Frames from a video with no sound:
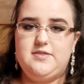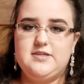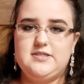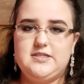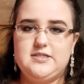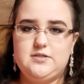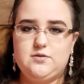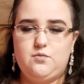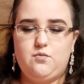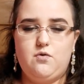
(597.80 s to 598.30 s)

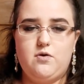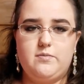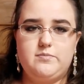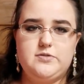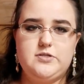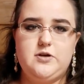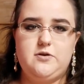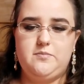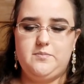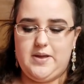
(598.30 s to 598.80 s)
this is a
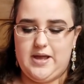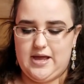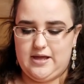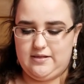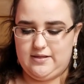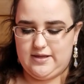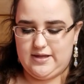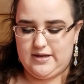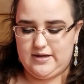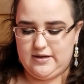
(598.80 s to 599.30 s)
warm tone
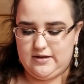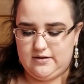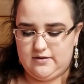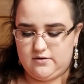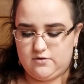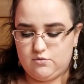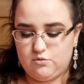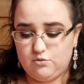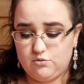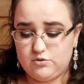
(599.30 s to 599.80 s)
palette
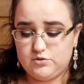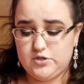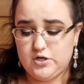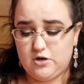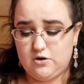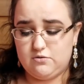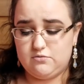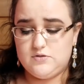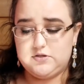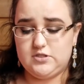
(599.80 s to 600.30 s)
and cool
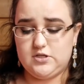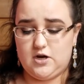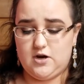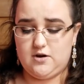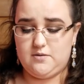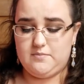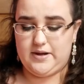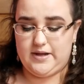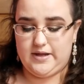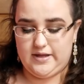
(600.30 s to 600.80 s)
tones
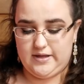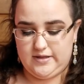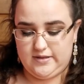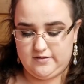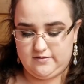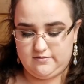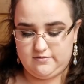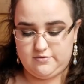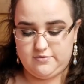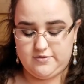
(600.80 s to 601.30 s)

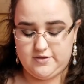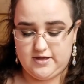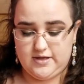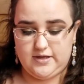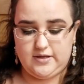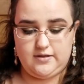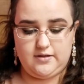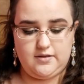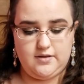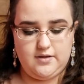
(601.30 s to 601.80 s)
my
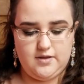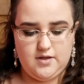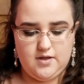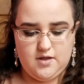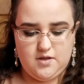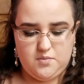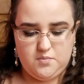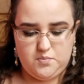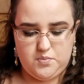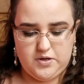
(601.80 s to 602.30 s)
thing.
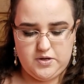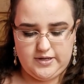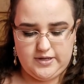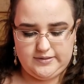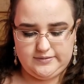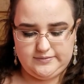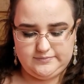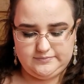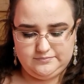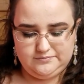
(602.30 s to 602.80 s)

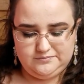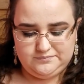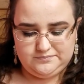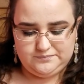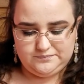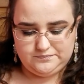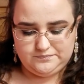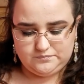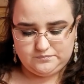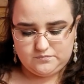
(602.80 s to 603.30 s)
But
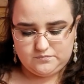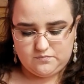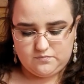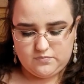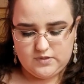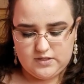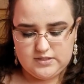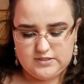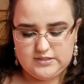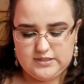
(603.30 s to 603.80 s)

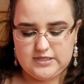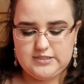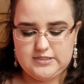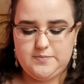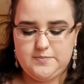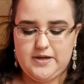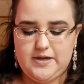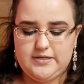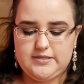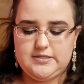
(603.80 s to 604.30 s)

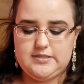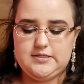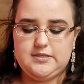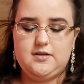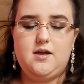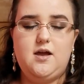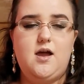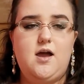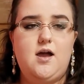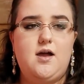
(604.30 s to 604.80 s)
Suspect
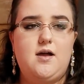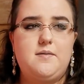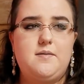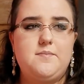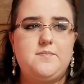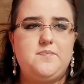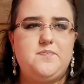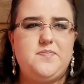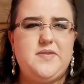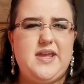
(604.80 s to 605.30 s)

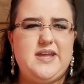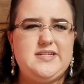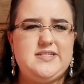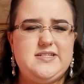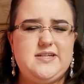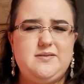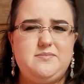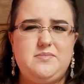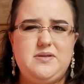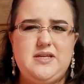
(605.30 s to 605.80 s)

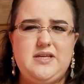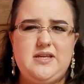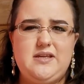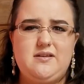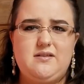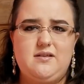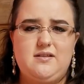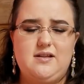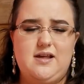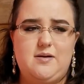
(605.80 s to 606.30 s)
ended up
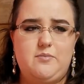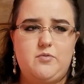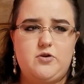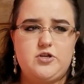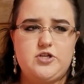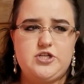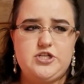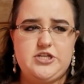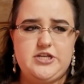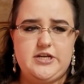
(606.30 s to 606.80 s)
being a lot
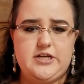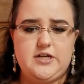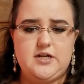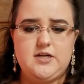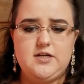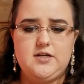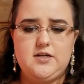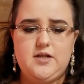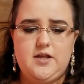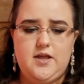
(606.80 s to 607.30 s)
more
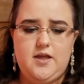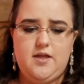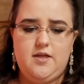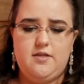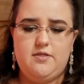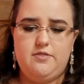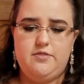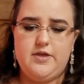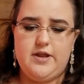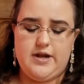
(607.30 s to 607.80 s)
sheer
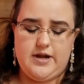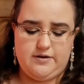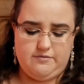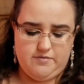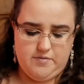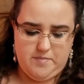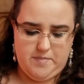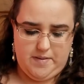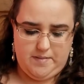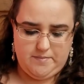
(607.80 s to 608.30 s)
than I
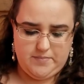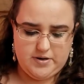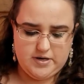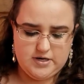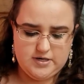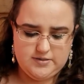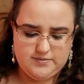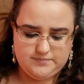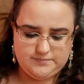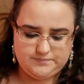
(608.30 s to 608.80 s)

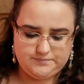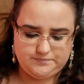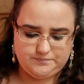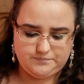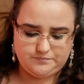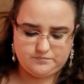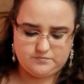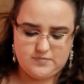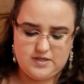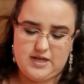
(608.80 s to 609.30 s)
remember.
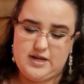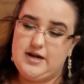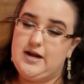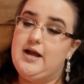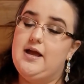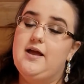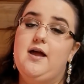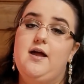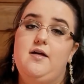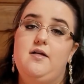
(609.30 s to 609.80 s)

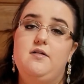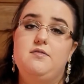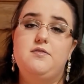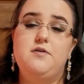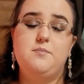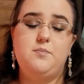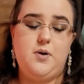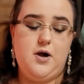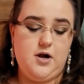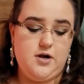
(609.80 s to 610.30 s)
And
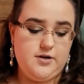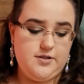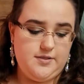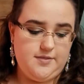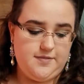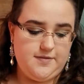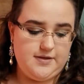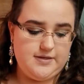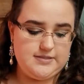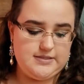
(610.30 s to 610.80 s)
the part of
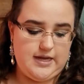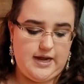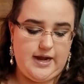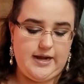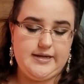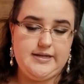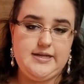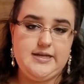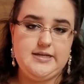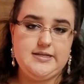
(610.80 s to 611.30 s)
the thing is
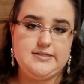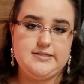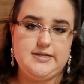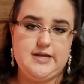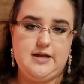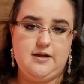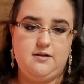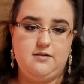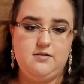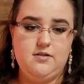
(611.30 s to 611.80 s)
I can't
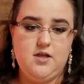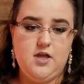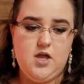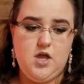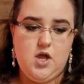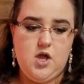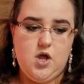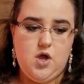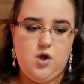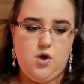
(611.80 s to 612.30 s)
tell
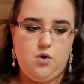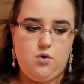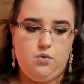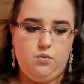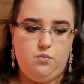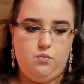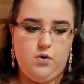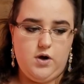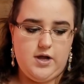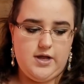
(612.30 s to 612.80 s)

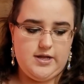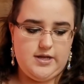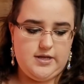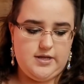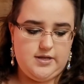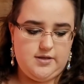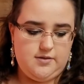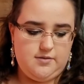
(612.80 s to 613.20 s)
what